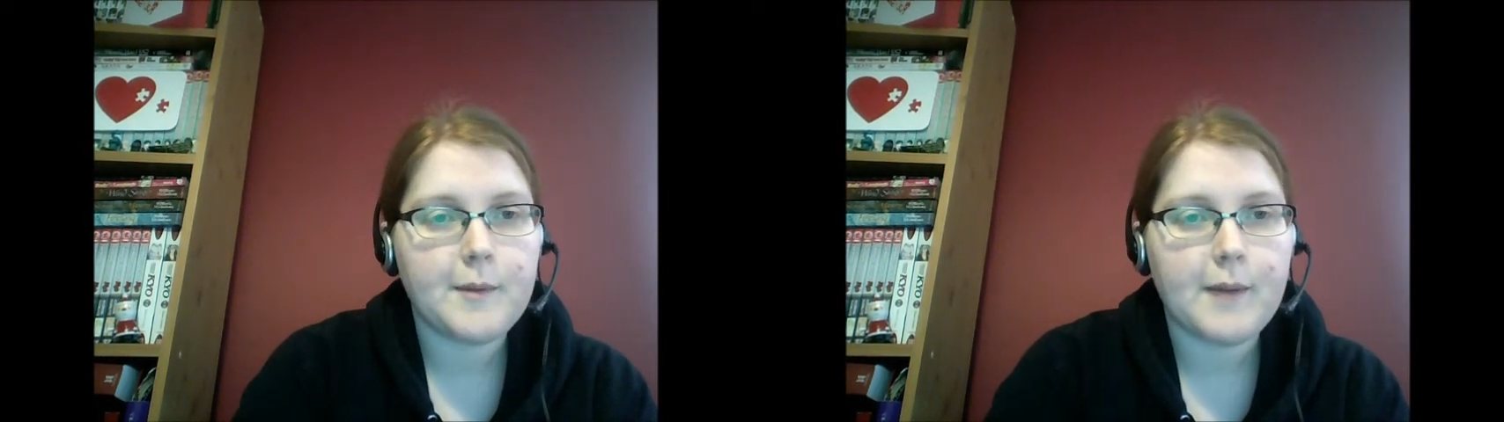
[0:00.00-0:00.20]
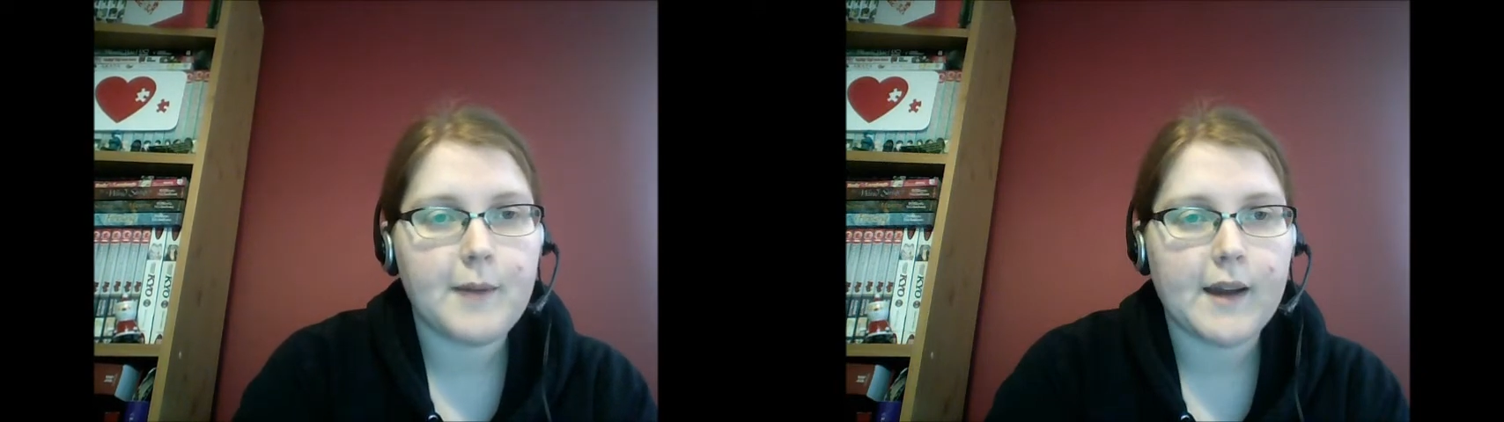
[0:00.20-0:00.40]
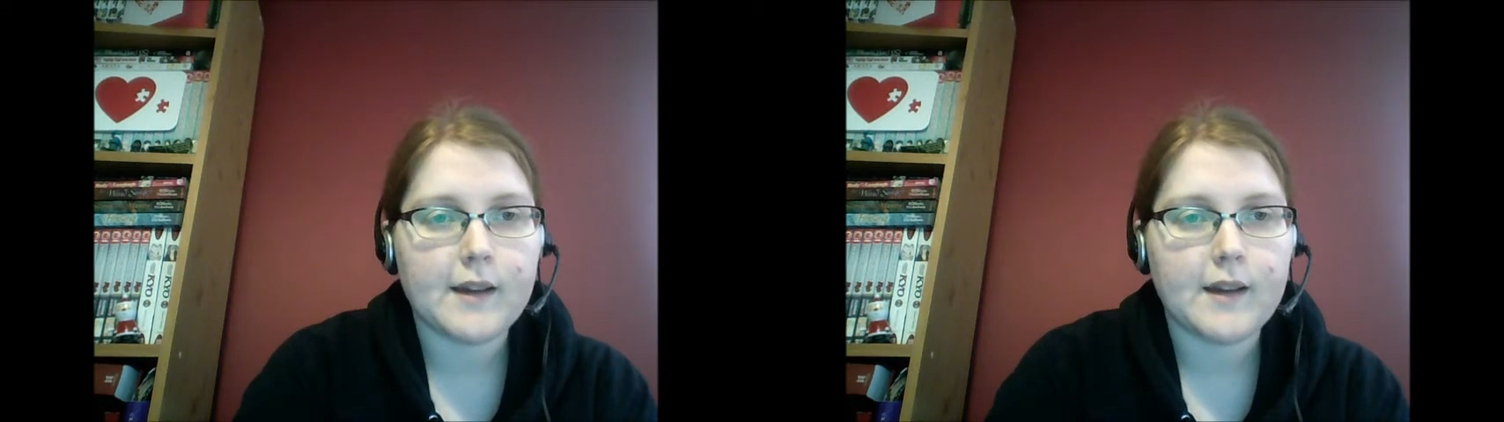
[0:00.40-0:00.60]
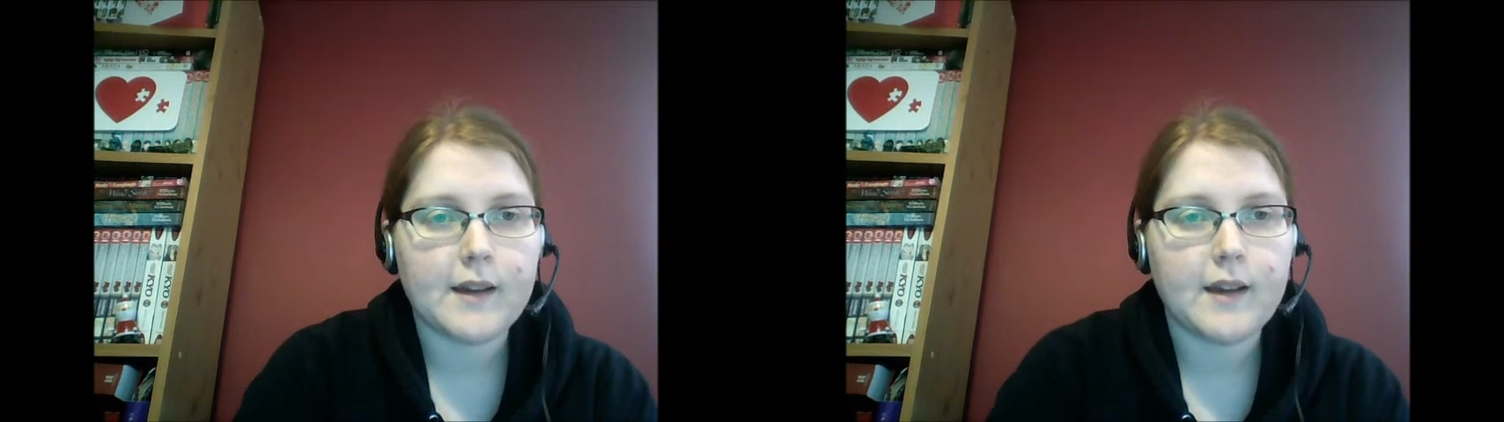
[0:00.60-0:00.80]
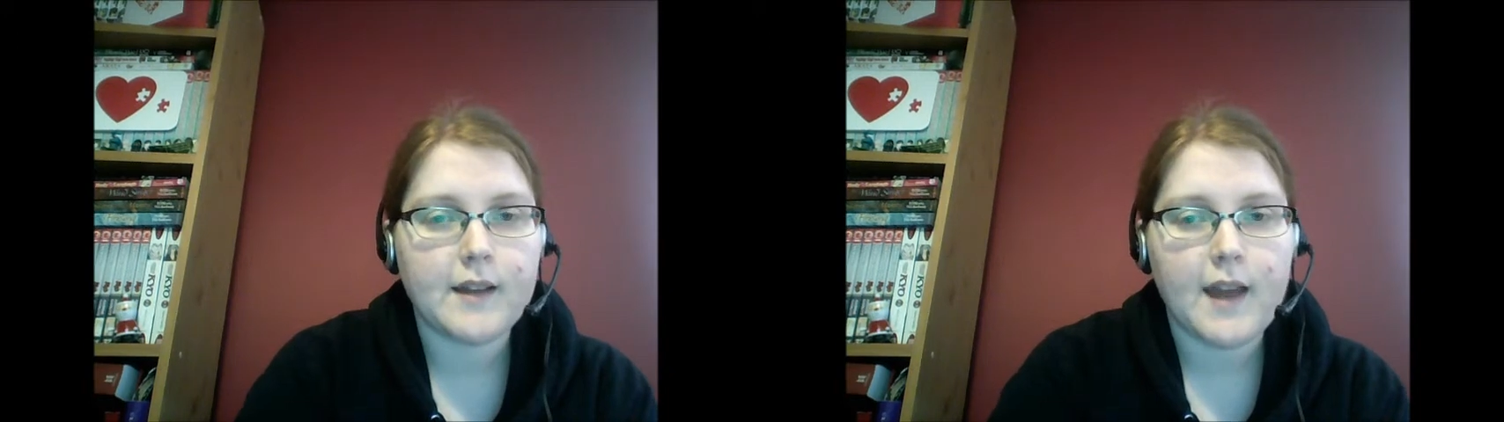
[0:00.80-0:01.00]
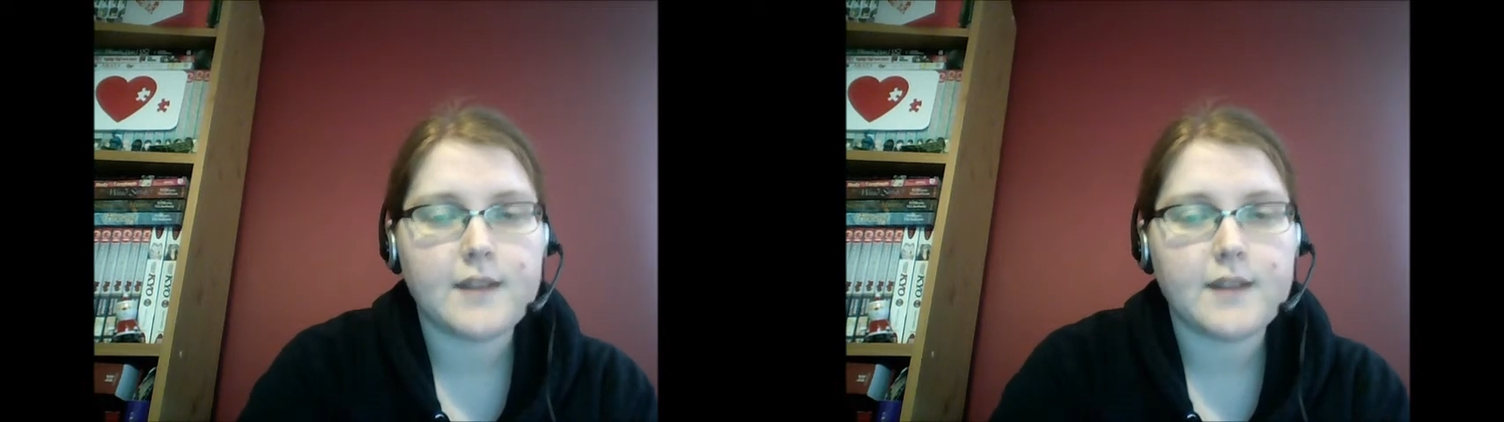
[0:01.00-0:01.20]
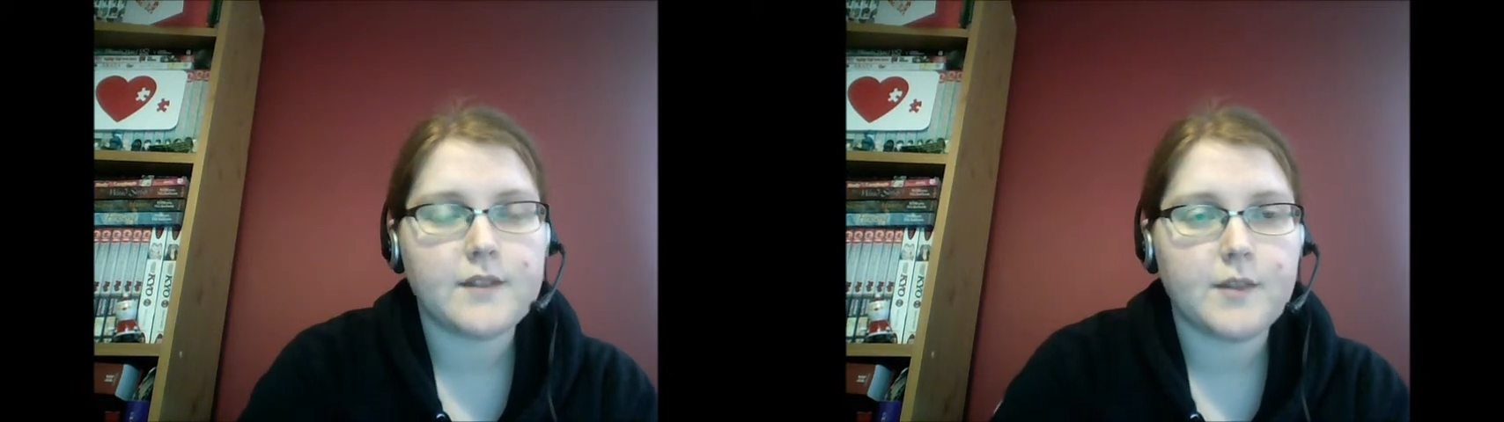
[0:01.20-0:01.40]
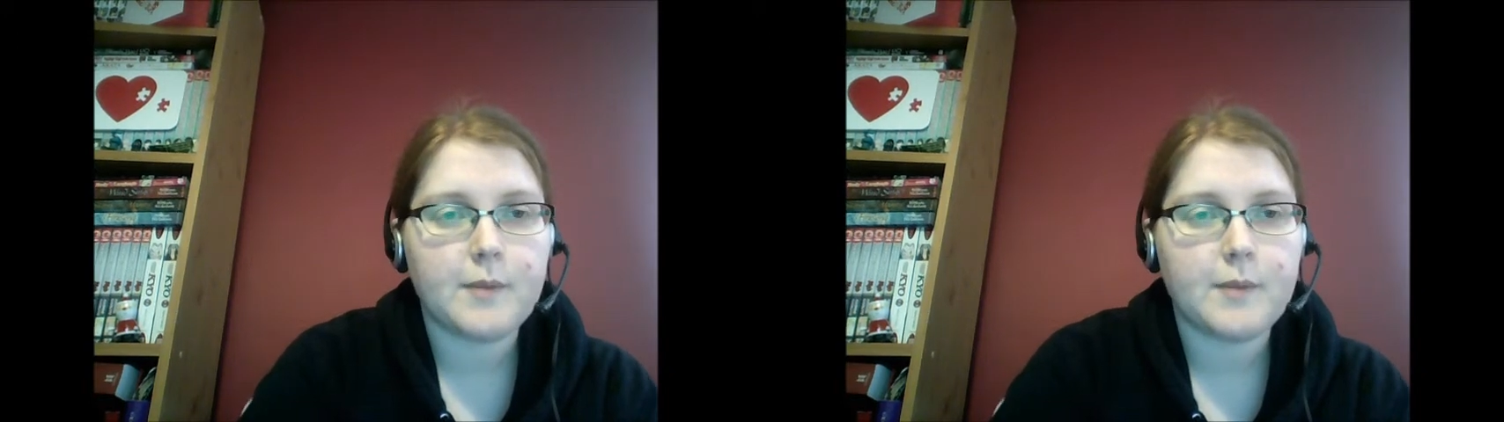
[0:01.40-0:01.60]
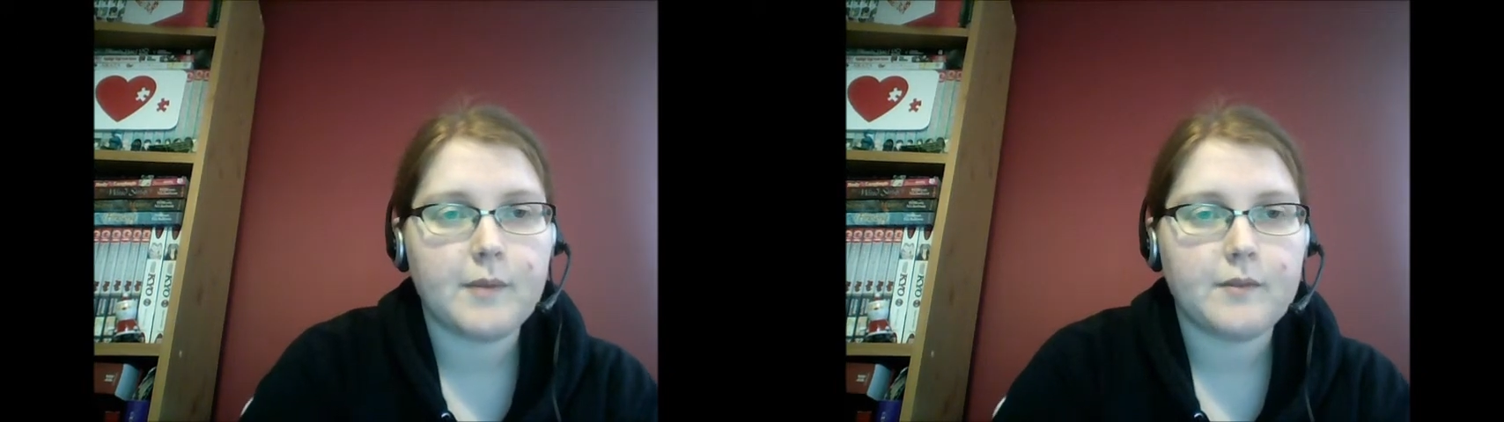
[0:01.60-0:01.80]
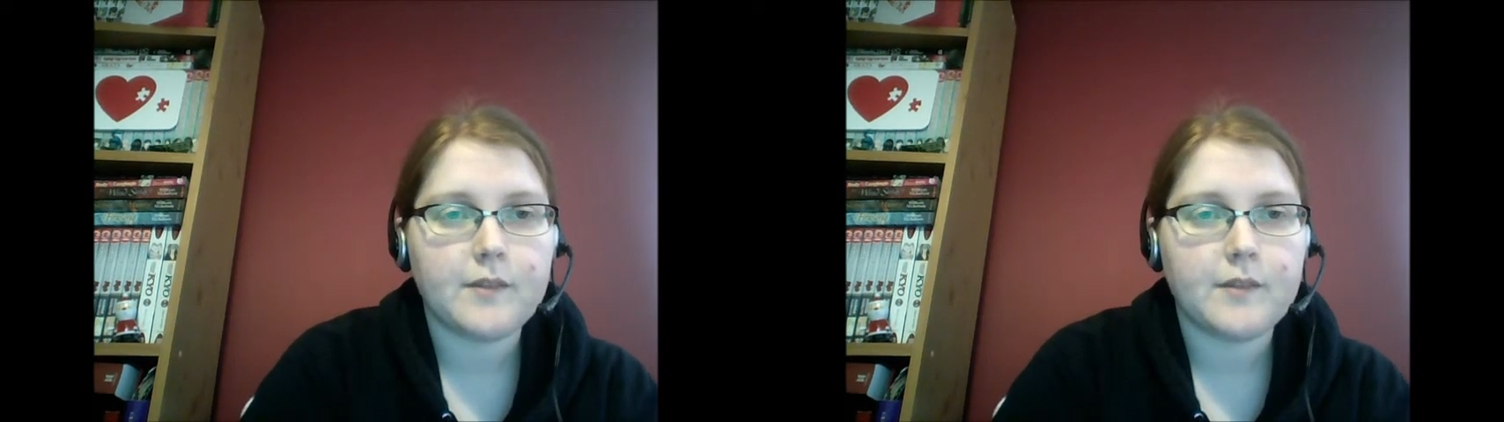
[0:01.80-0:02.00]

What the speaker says: back at the end of the month